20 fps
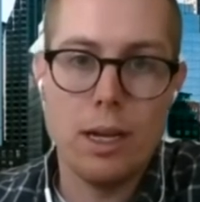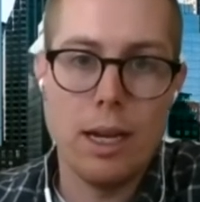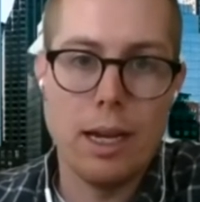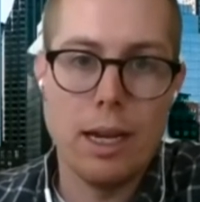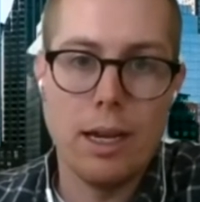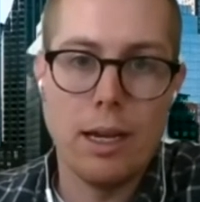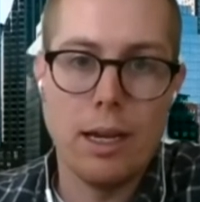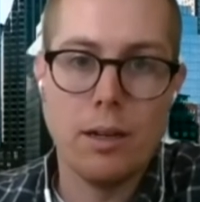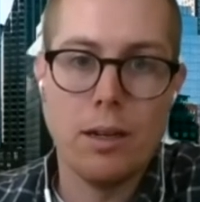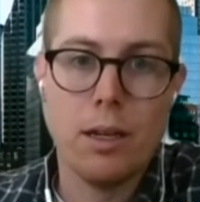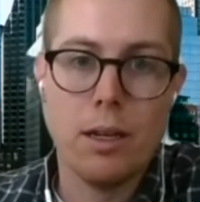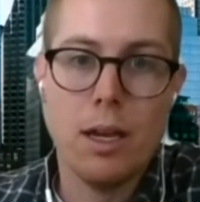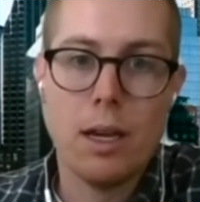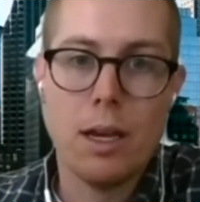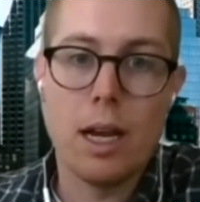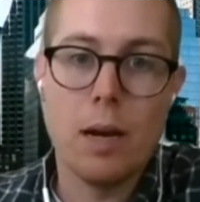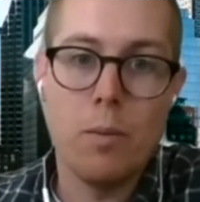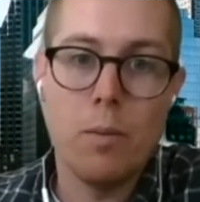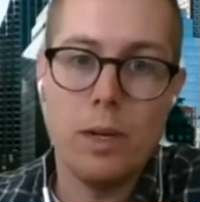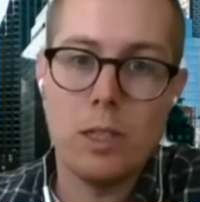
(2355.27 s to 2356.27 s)
and
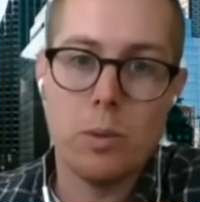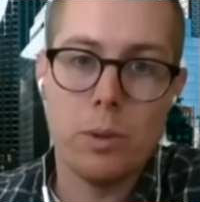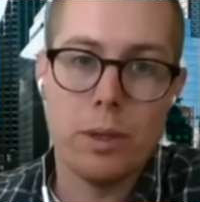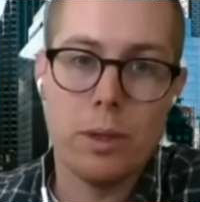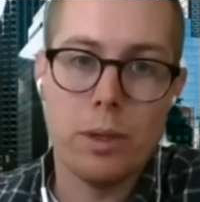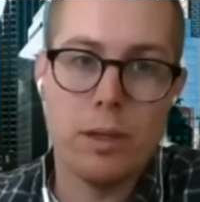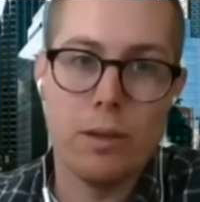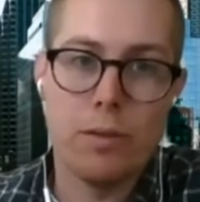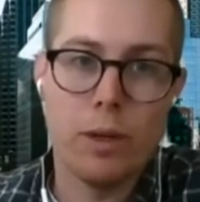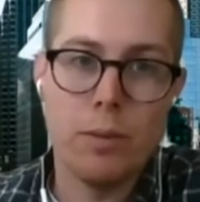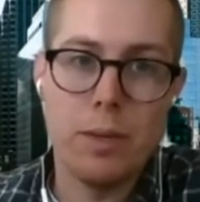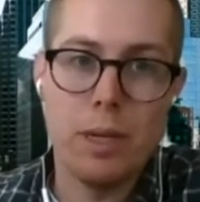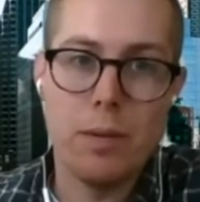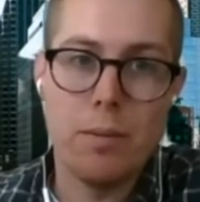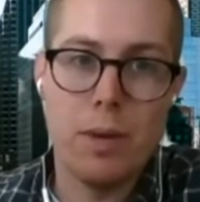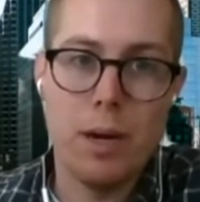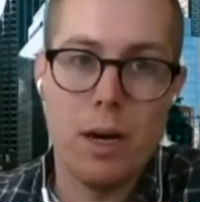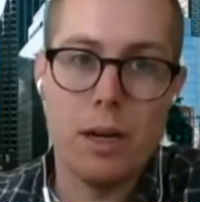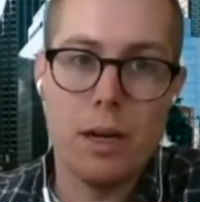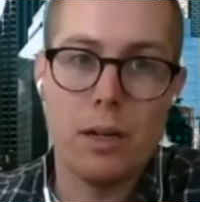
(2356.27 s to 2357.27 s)
companies with a freemium
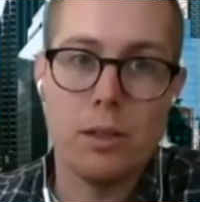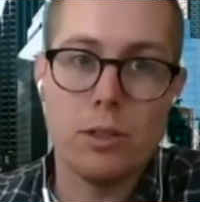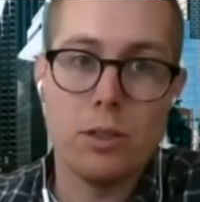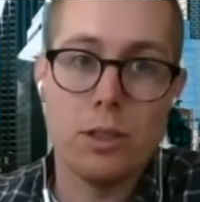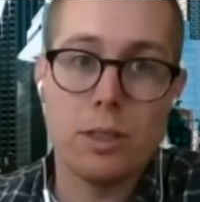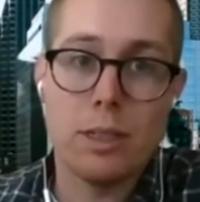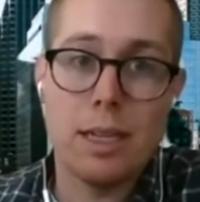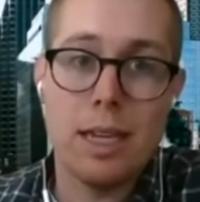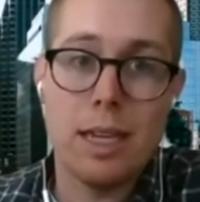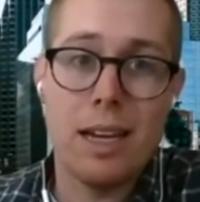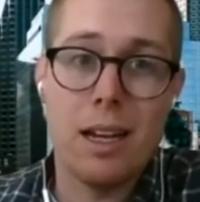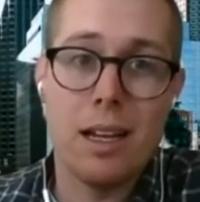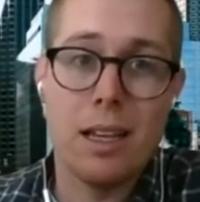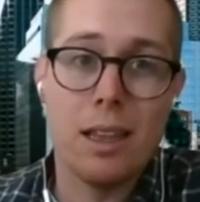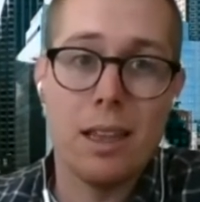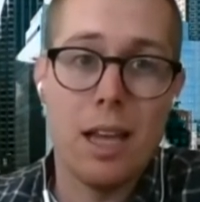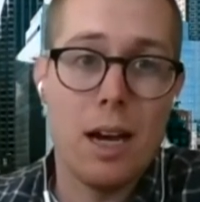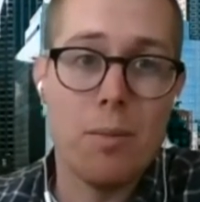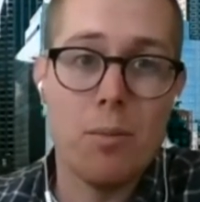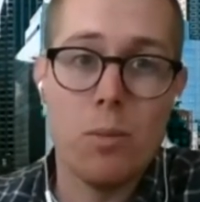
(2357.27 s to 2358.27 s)
model just get a
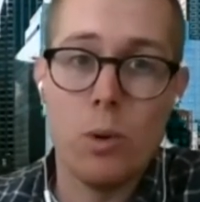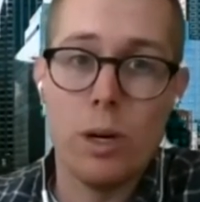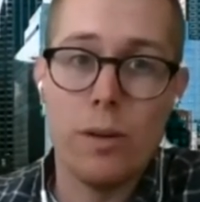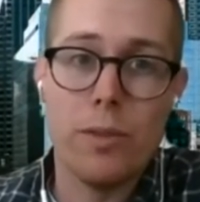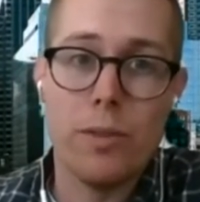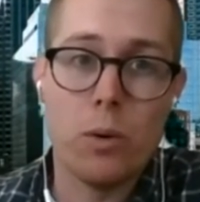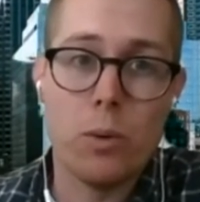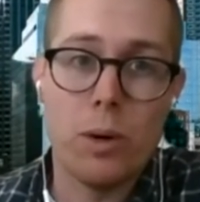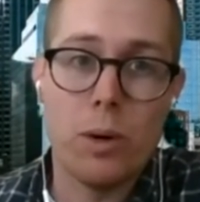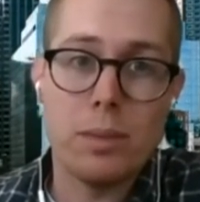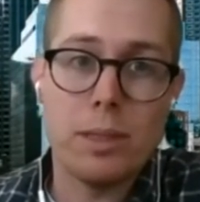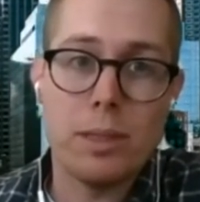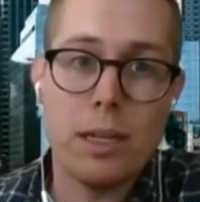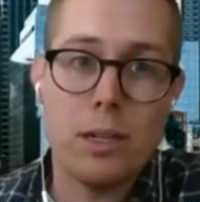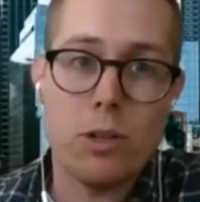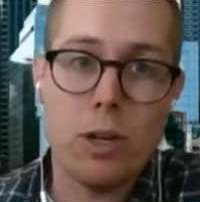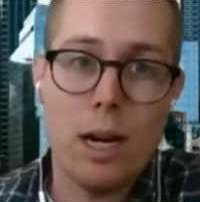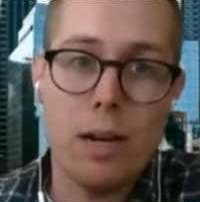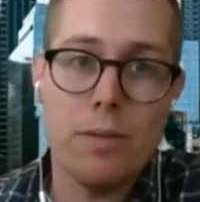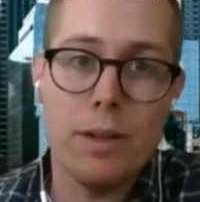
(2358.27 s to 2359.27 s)
lot more of their
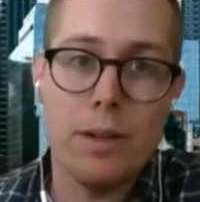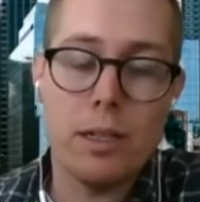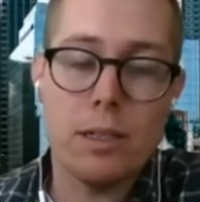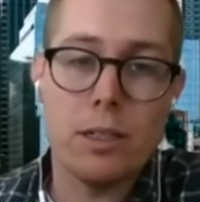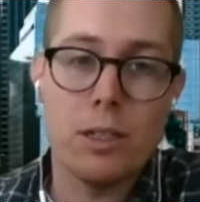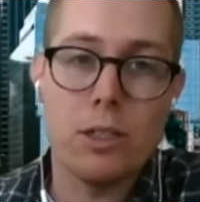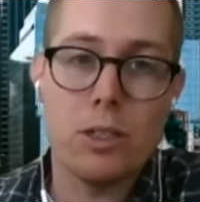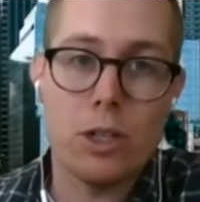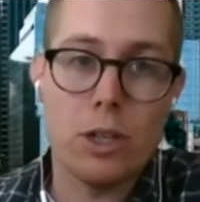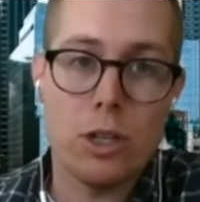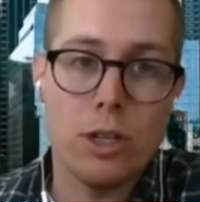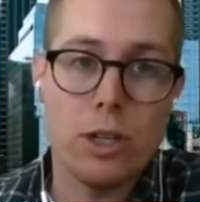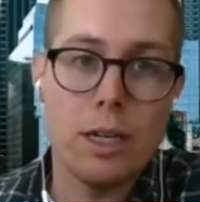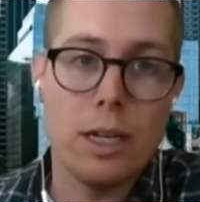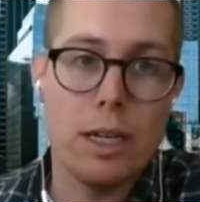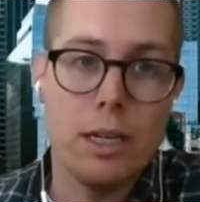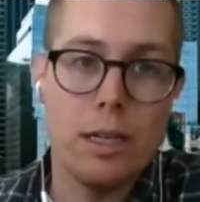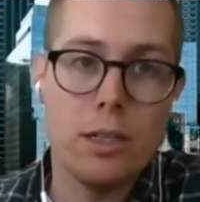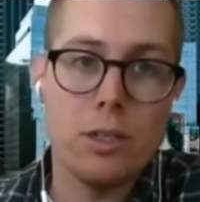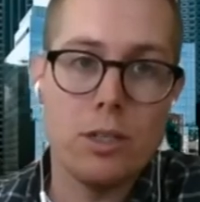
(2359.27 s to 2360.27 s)
website traffic to turn
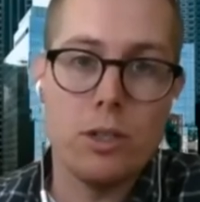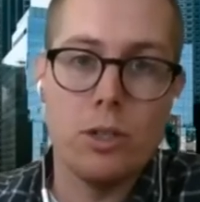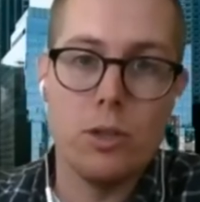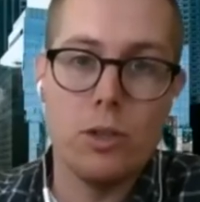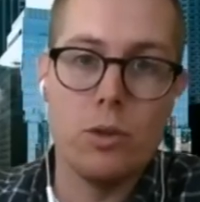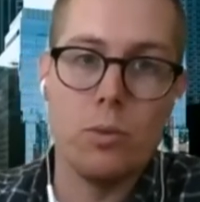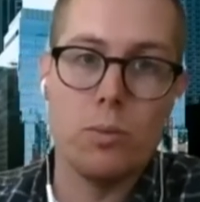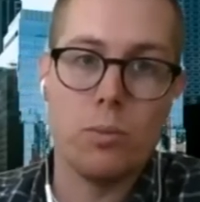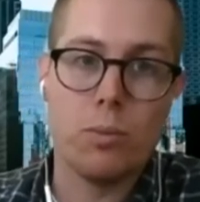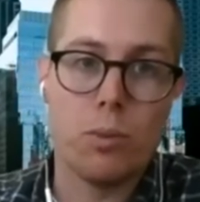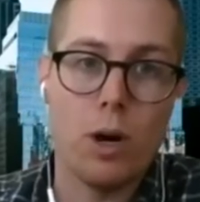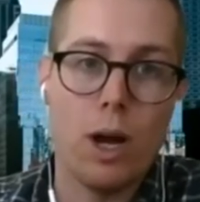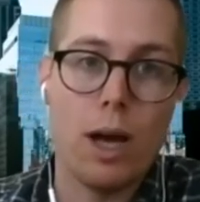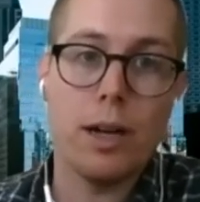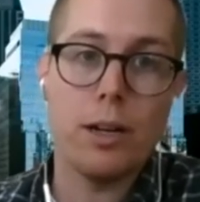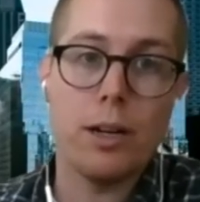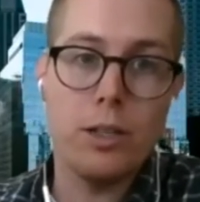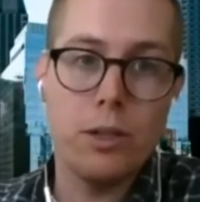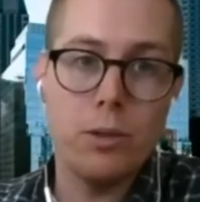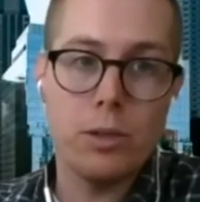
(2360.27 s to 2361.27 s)
into
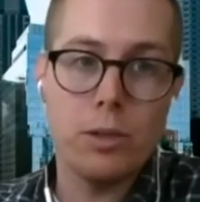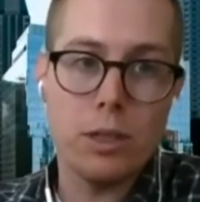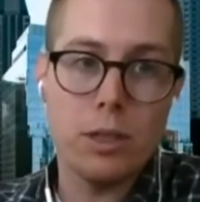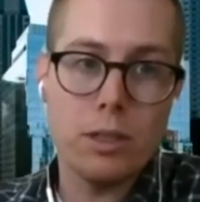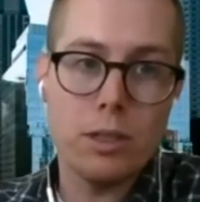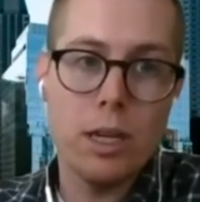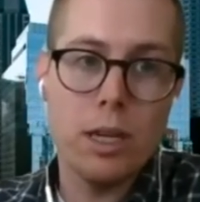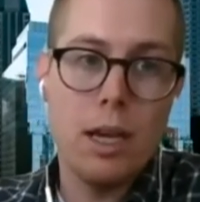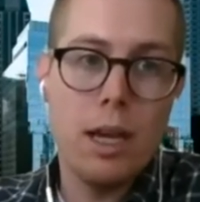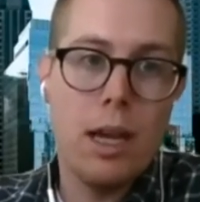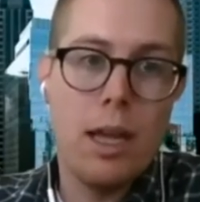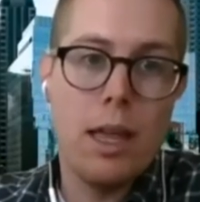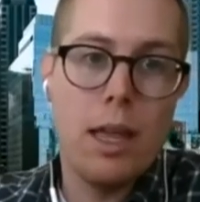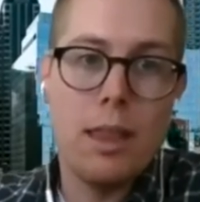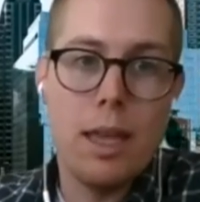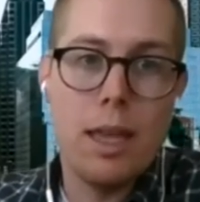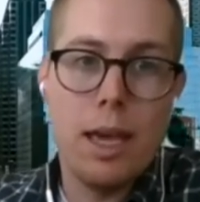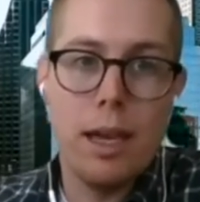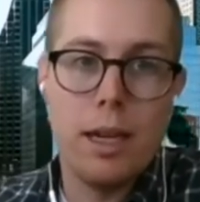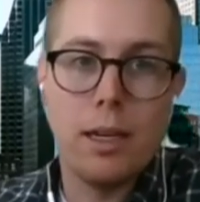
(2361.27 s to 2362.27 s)
product users
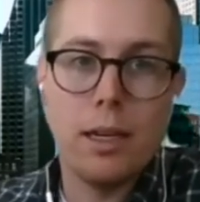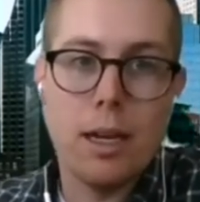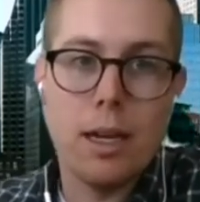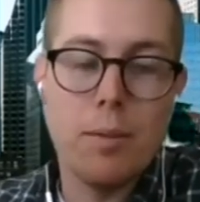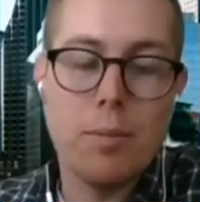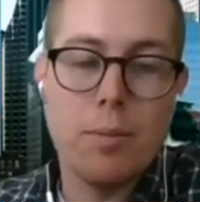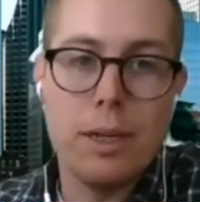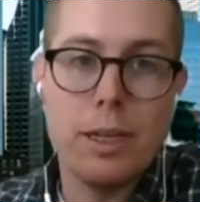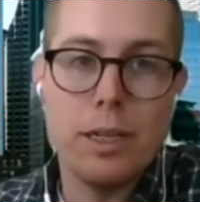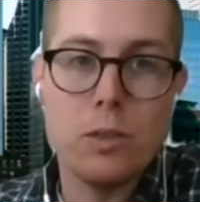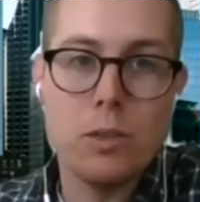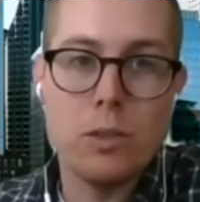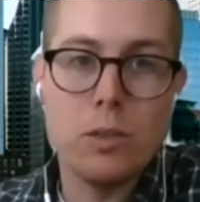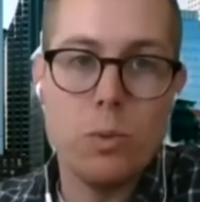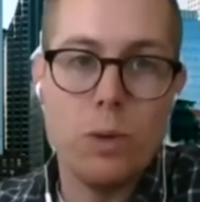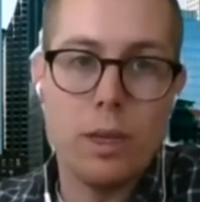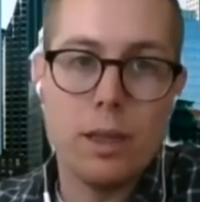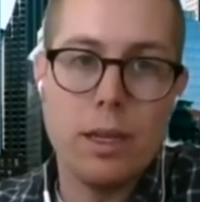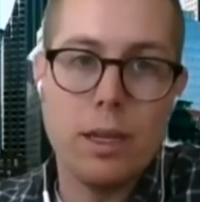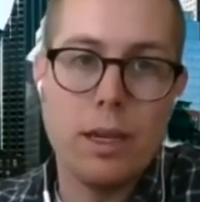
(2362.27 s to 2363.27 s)
than companies
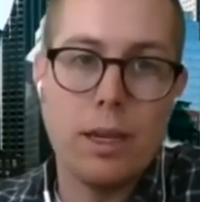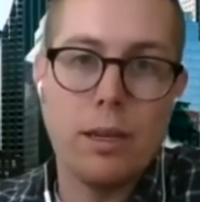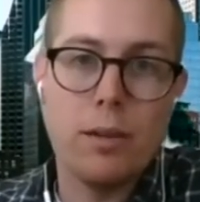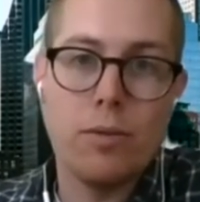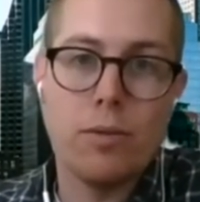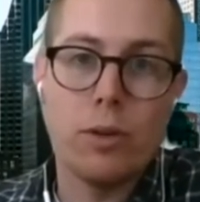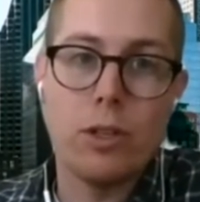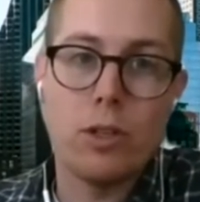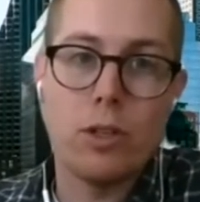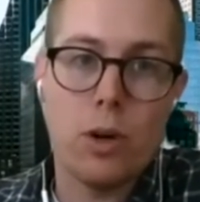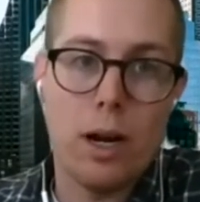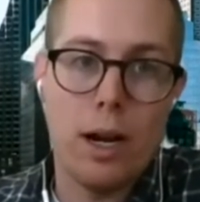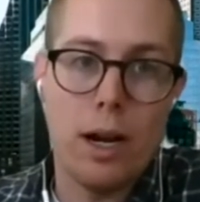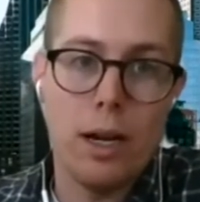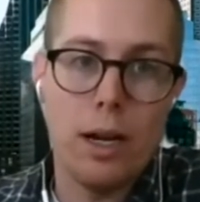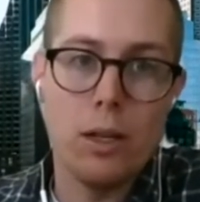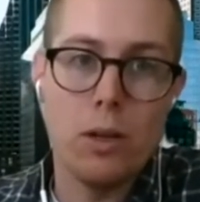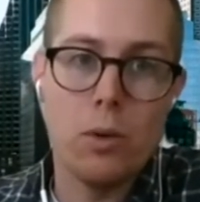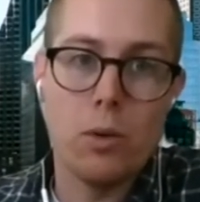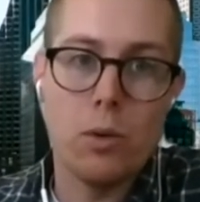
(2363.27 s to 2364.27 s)
with a free
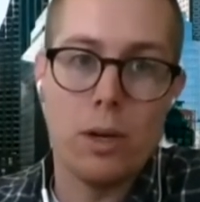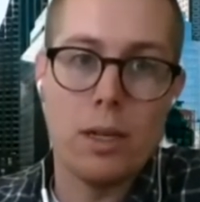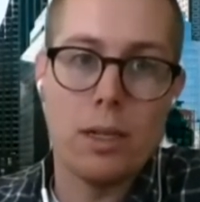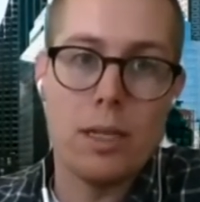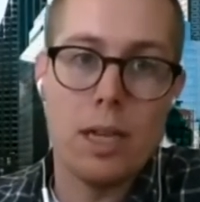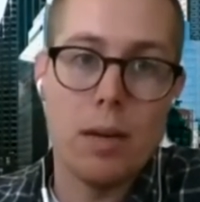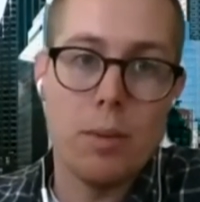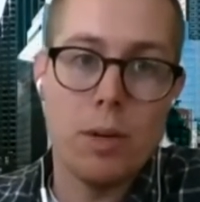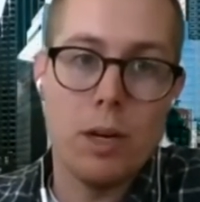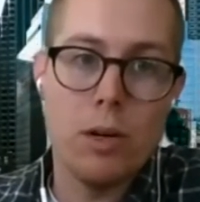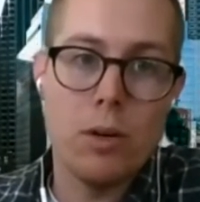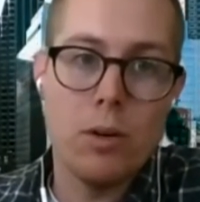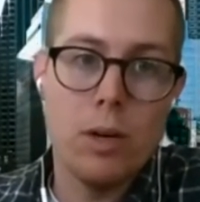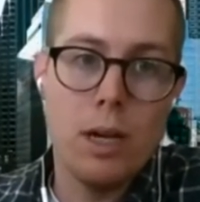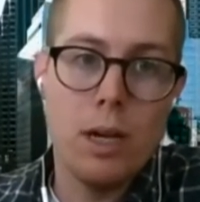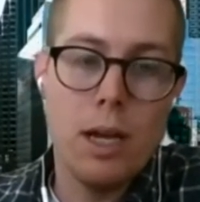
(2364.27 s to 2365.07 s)
trial or a demo.